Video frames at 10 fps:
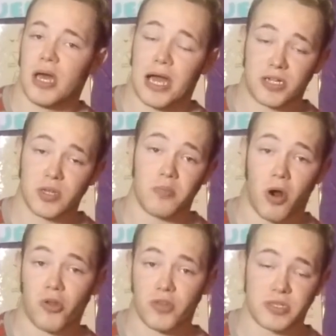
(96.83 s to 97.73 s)
Actually,
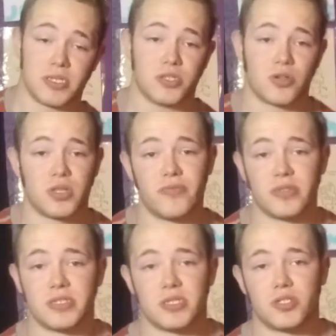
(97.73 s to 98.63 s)
Martha sees her leaving
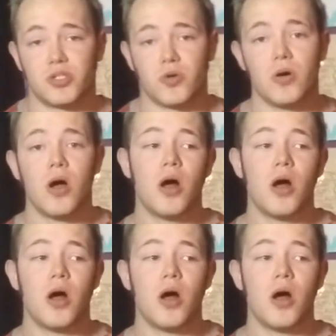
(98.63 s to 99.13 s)
the scene, too.